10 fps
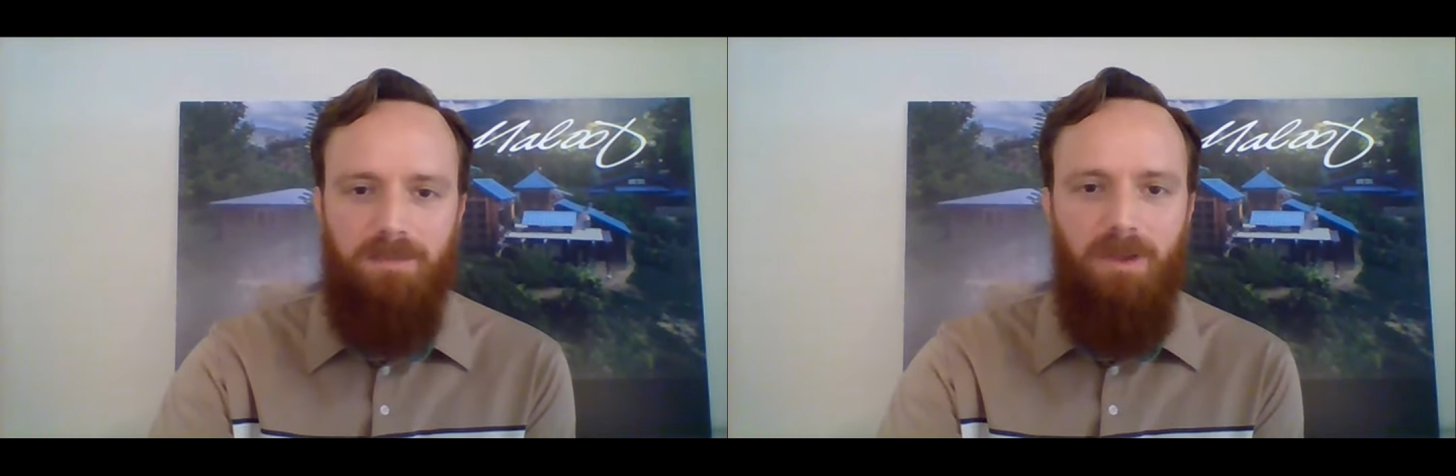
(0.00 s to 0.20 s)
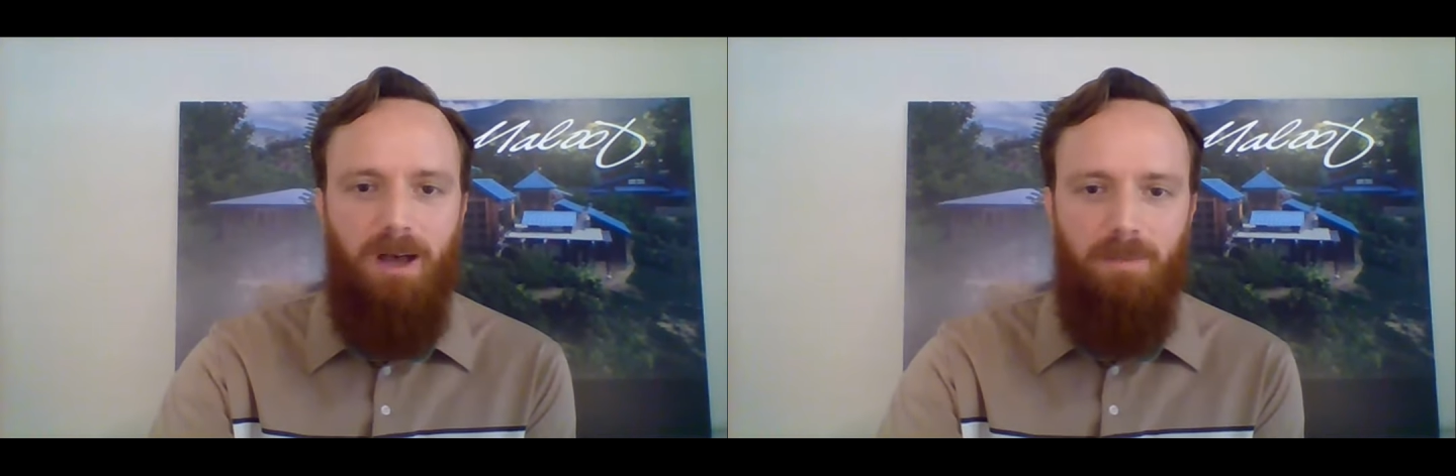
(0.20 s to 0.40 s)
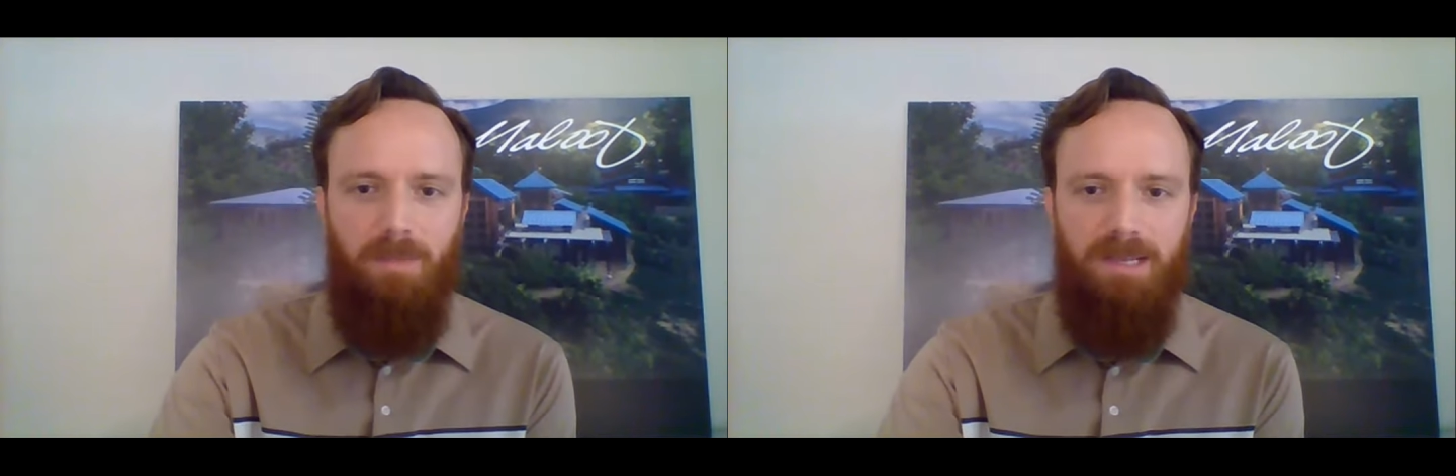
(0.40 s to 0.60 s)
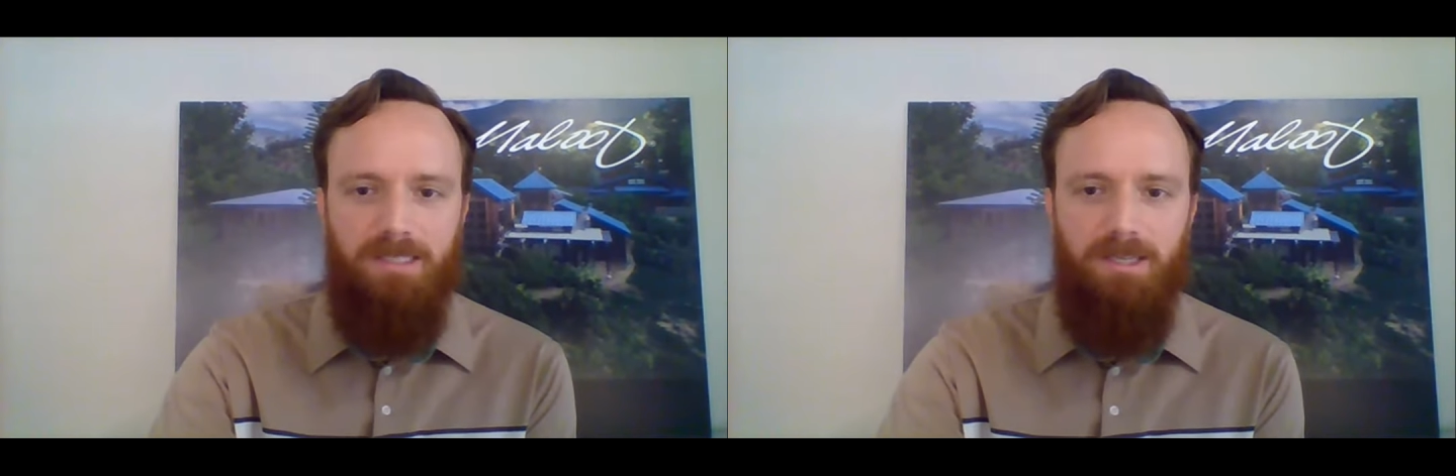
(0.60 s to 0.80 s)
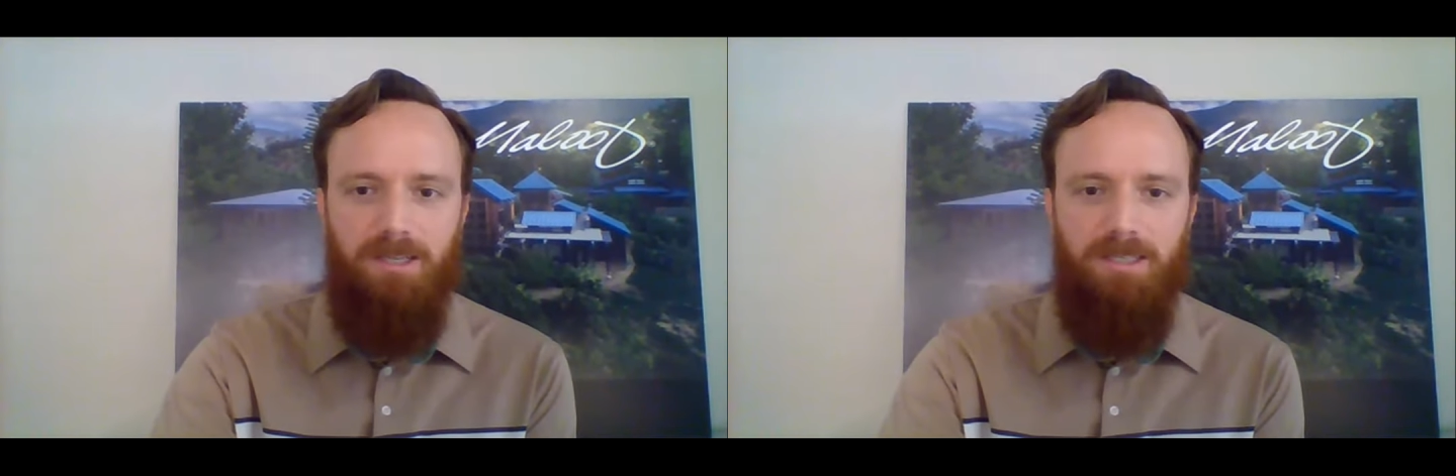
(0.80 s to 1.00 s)
some
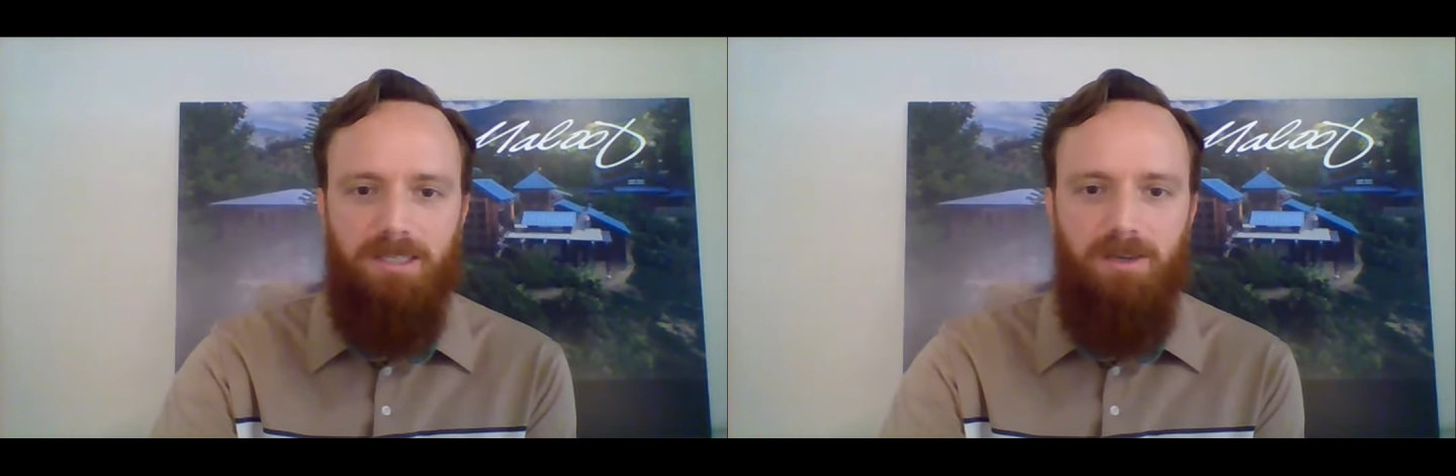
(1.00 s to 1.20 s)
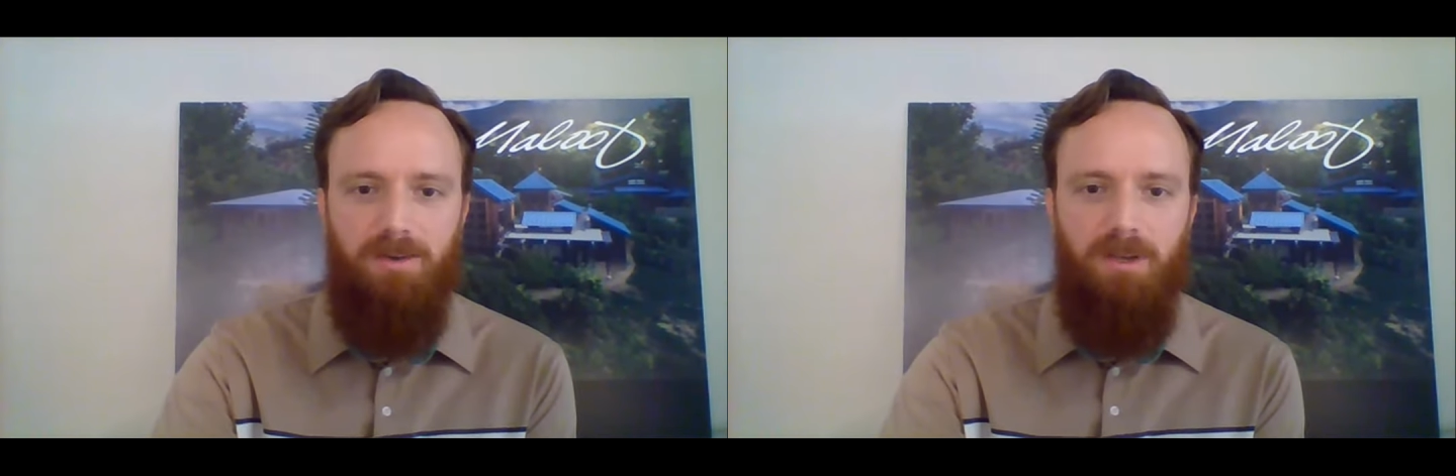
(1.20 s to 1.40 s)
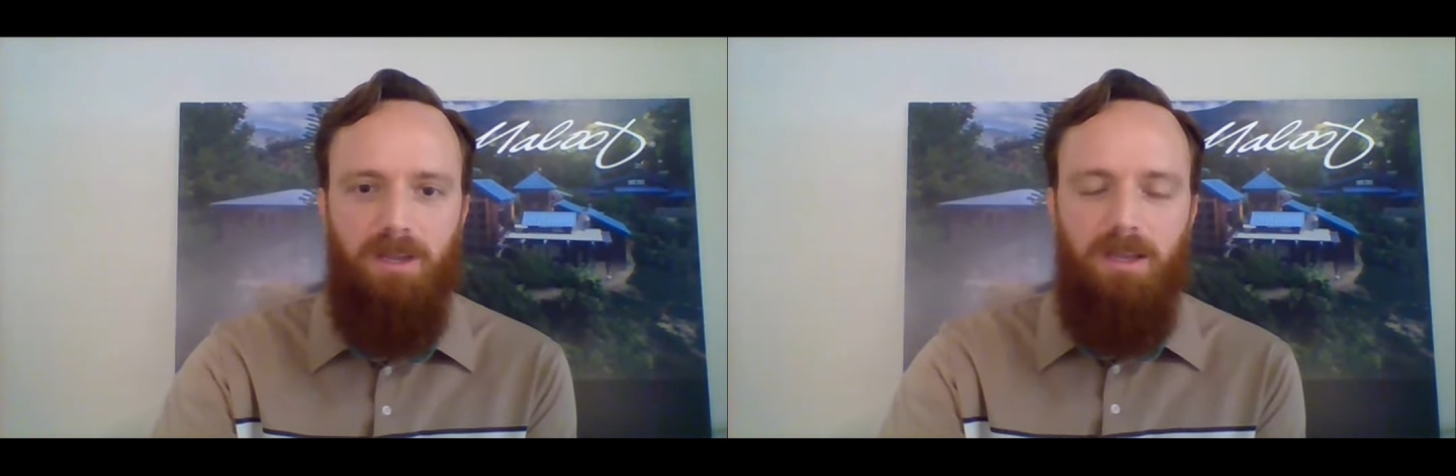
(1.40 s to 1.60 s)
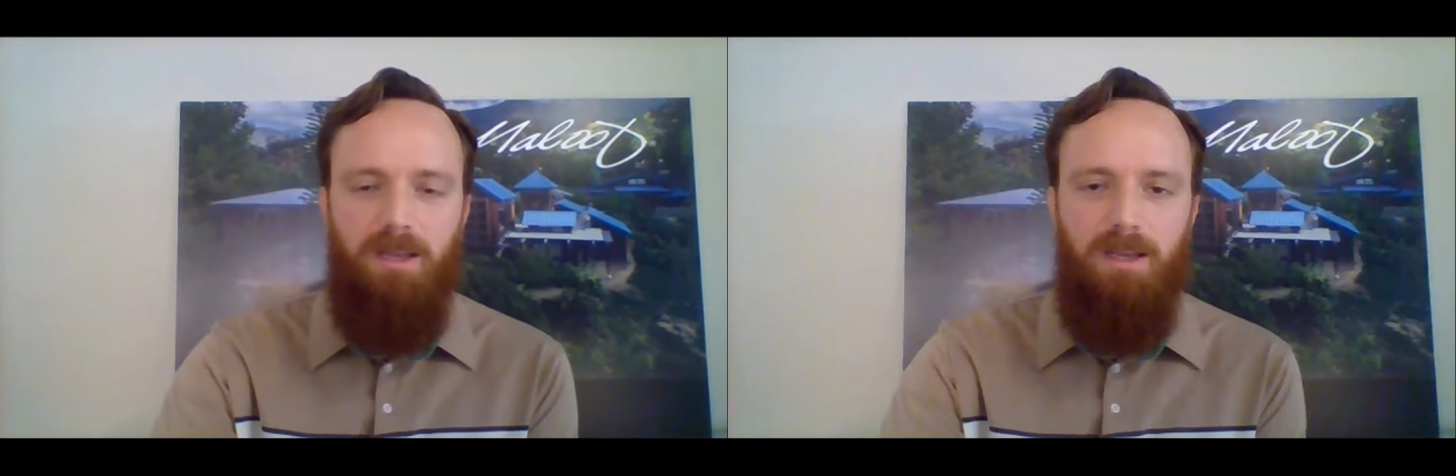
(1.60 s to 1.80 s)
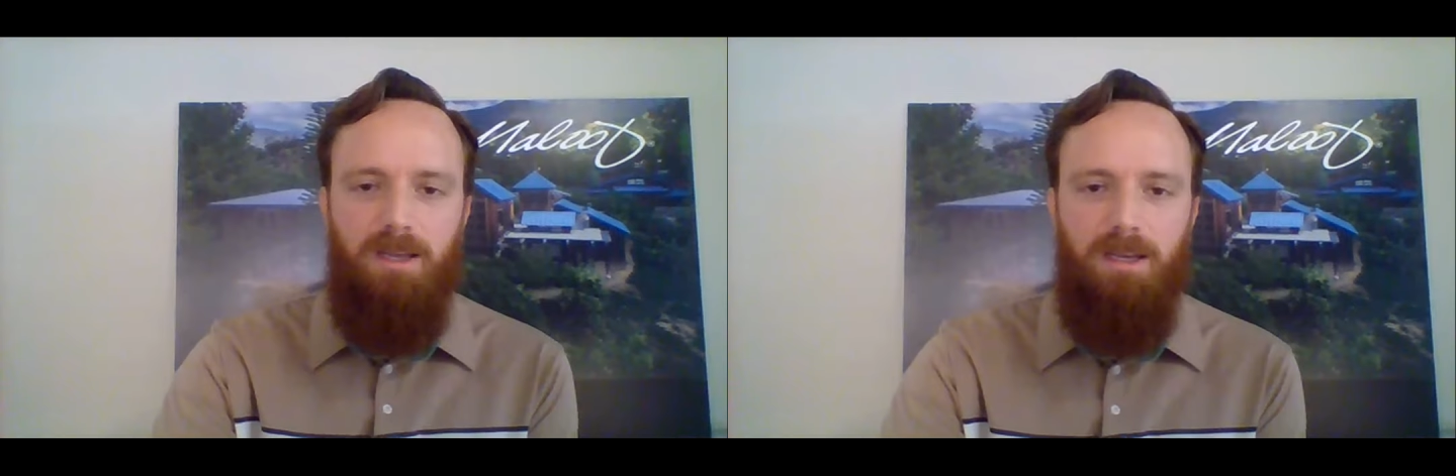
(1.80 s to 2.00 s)
comments also.
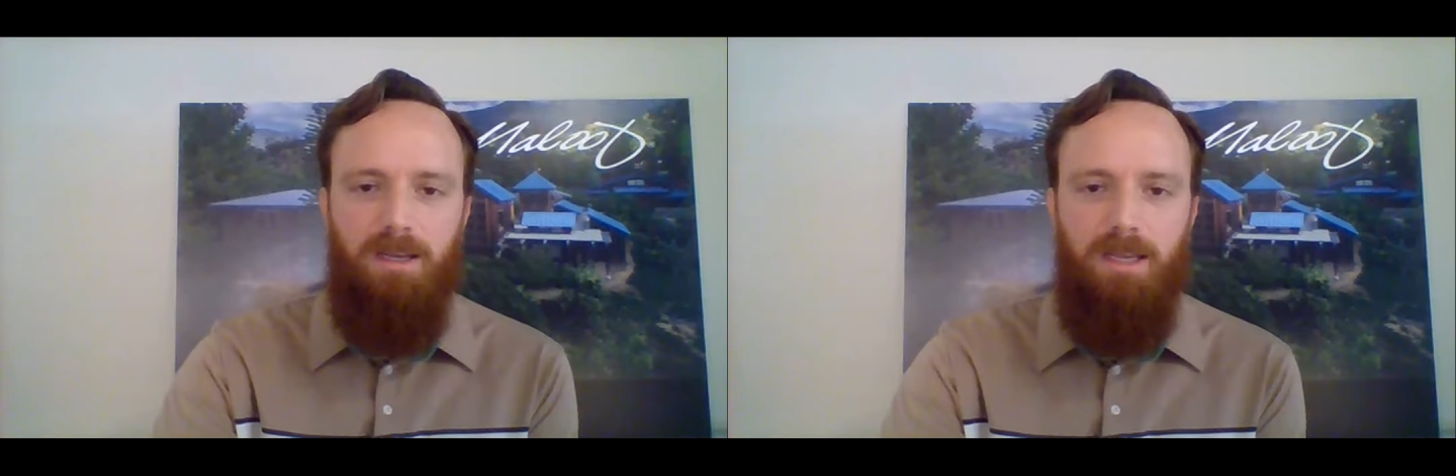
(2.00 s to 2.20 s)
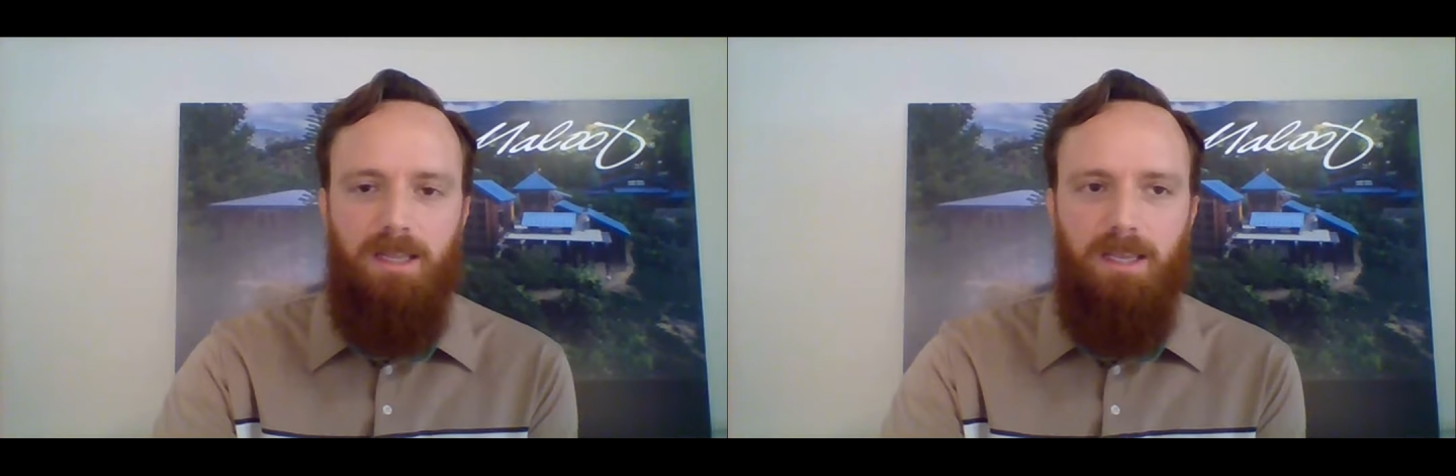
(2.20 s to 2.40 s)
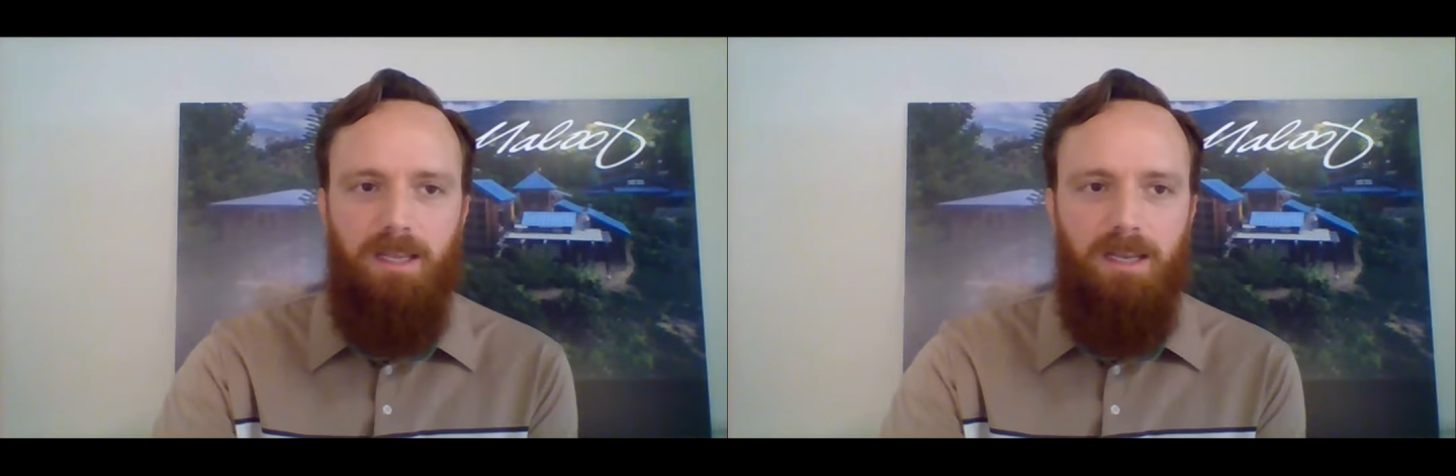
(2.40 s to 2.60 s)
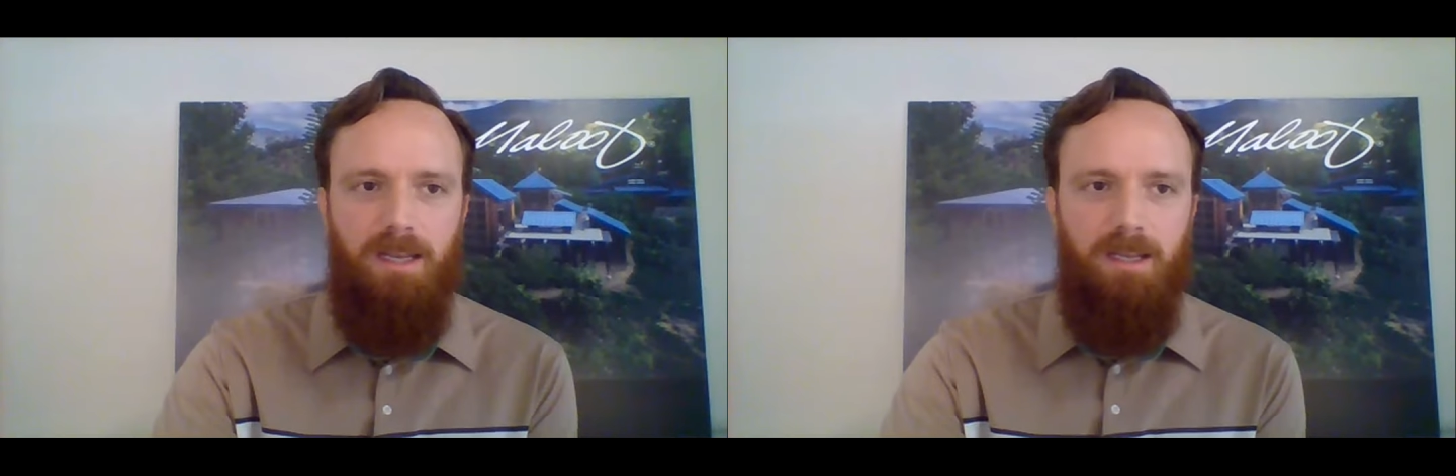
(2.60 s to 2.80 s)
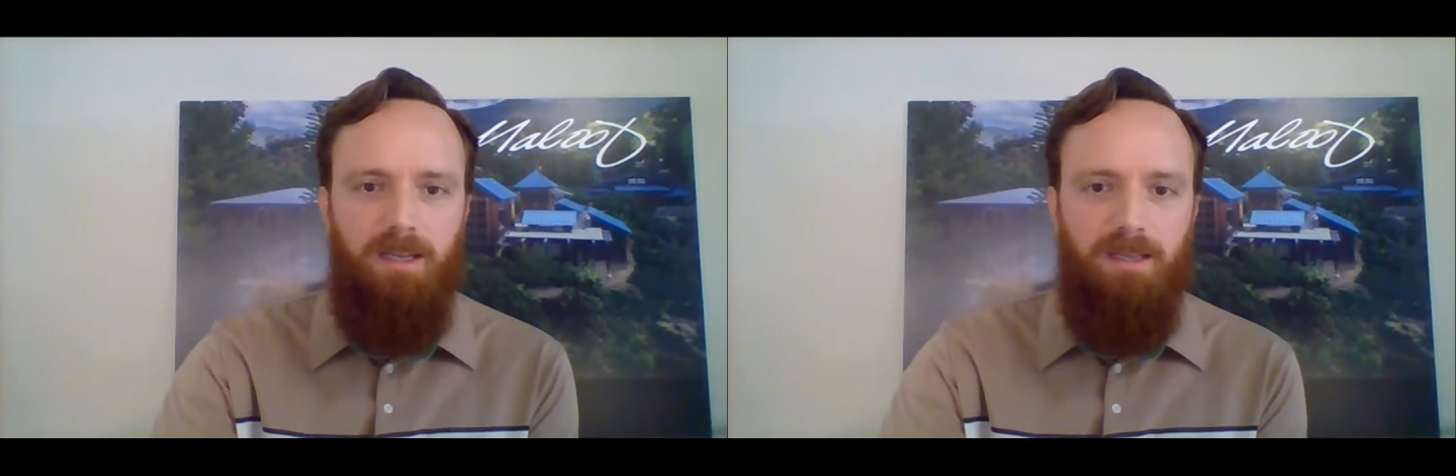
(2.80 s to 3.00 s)
Uh, and then